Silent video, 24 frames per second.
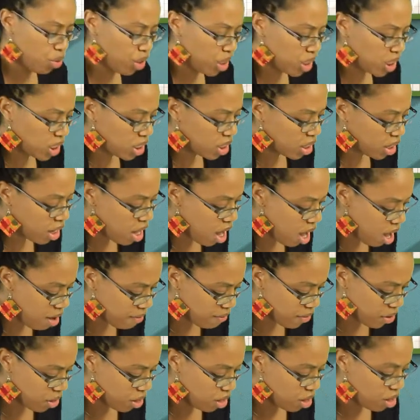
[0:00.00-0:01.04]
going to
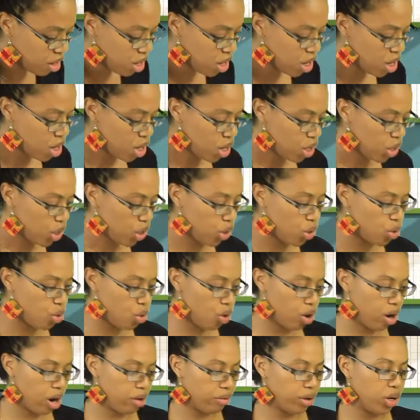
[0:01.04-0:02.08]
cover
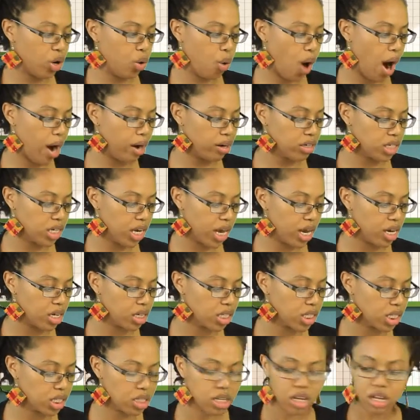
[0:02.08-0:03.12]
your required
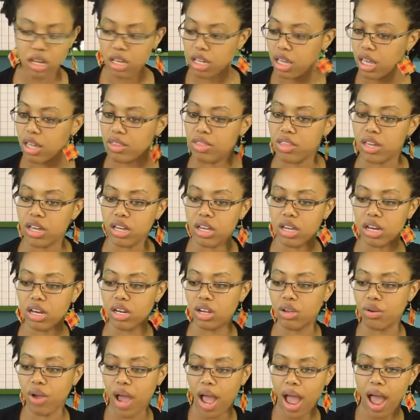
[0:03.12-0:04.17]
text. And then
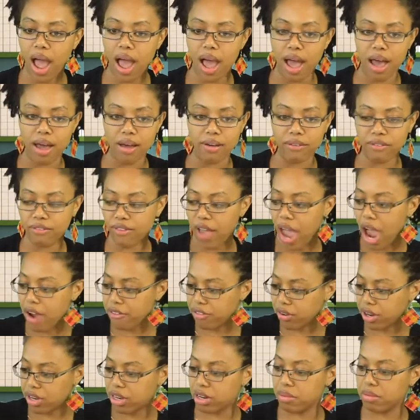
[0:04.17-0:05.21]
you have
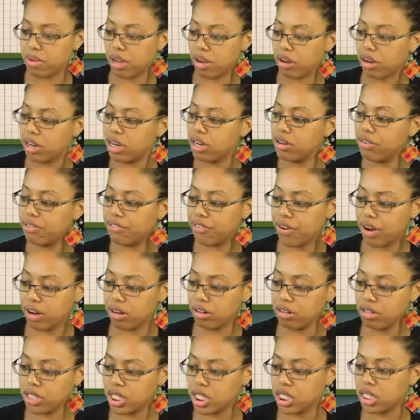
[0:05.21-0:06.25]
African American
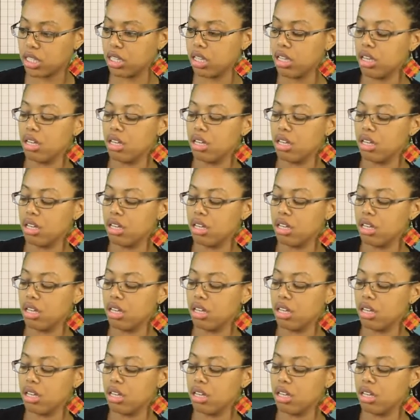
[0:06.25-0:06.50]
First,